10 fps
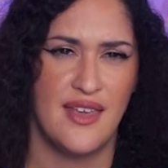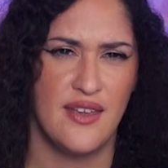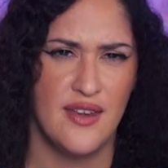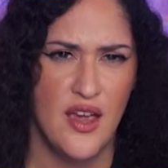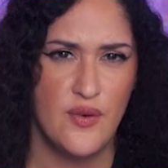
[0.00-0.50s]

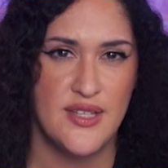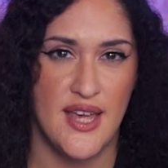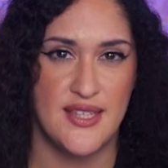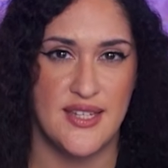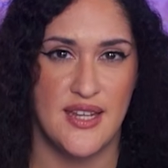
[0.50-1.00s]
Canary
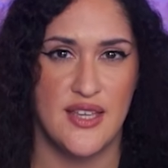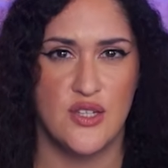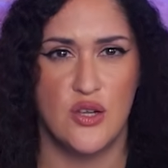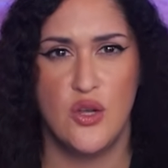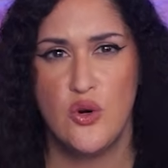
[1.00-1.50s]
testing is
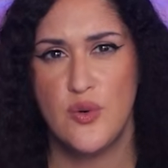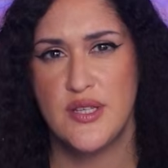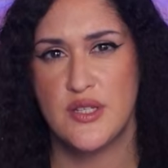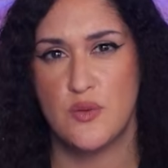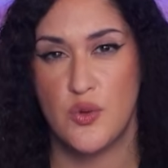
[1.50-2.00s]
a
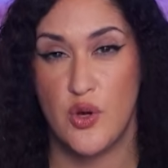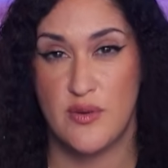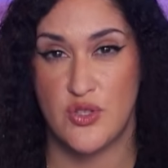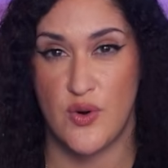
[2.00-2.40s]
low-risk deployment